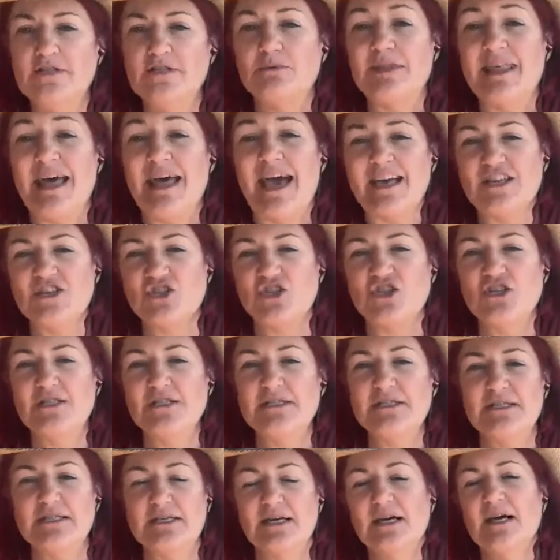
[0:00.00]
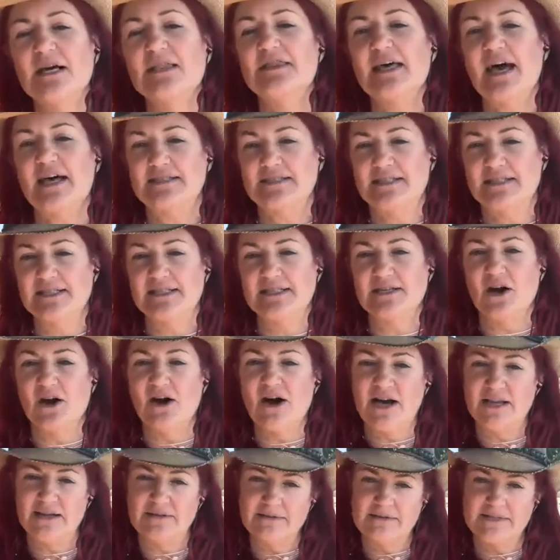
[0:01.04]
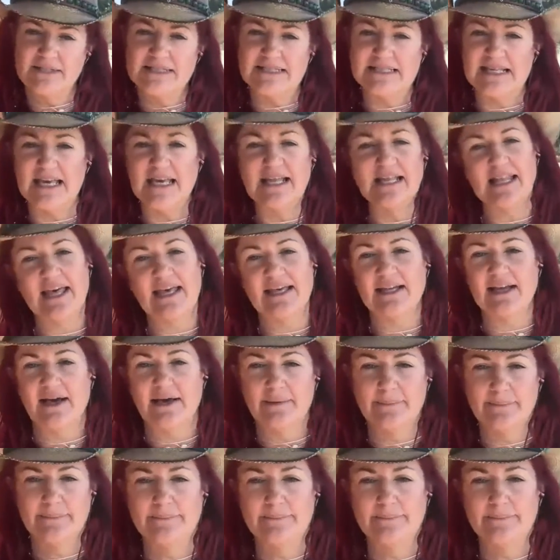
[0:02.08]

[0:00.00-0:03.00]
with actions, that's a sign. See you later